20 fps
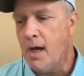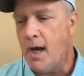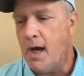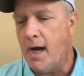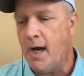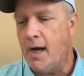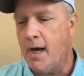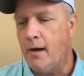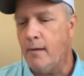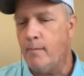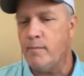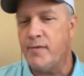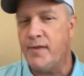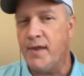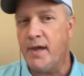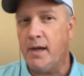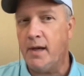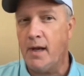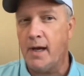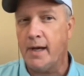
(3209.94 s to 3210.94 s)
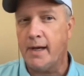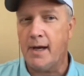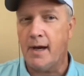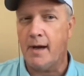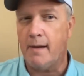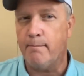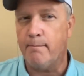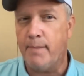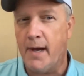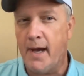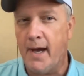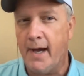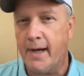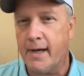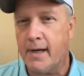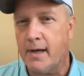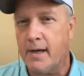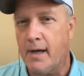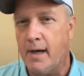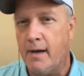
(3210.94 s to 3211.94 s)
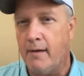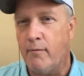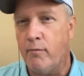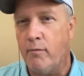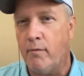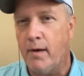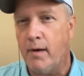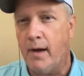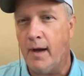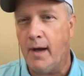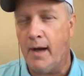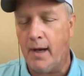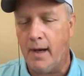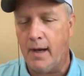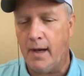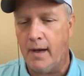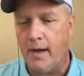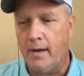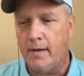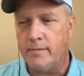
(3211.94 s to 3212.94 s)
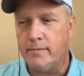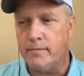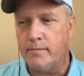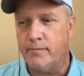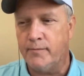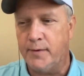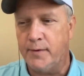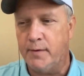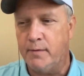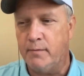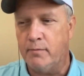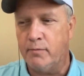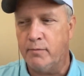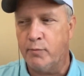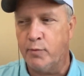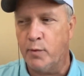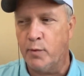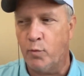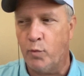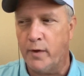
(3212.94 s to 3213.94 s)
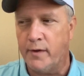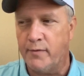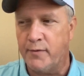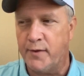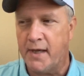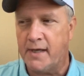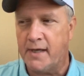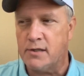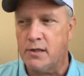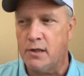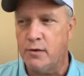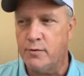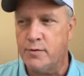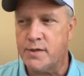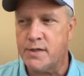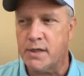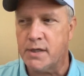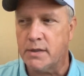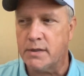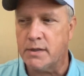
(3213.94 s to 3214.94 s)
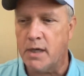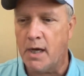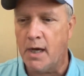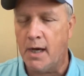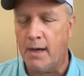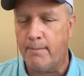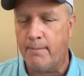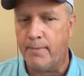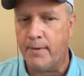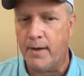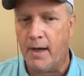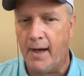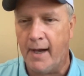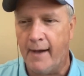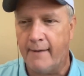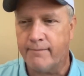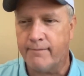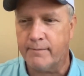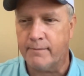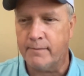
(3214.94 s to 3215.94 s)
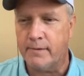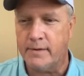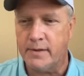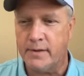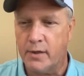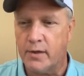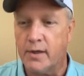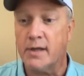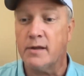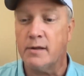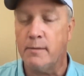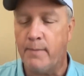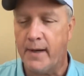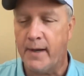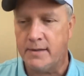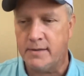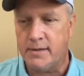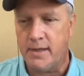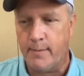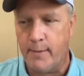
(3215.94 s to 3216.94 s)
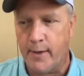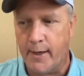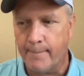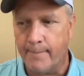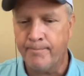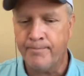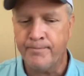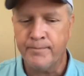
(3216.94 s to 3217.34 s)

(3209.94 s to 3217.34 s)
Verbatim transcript: Um, then I got back uh, uh, when things loosened up uh, after, during the pandemic.